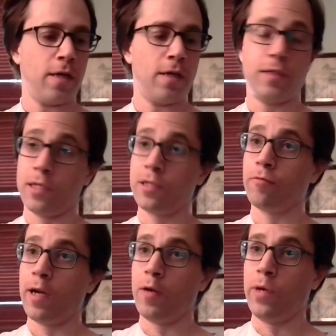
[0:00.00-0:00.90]
just the
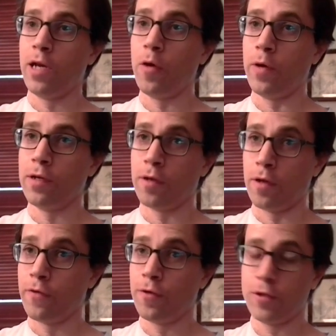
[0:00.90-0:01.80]
way we know it
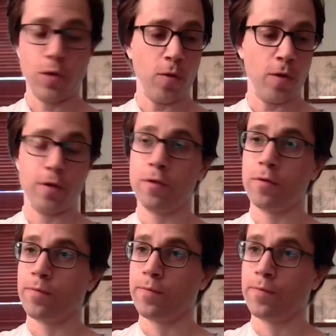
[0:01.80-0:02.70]
on the first chord.
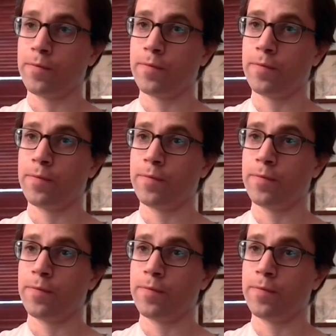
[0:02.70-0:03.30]
Then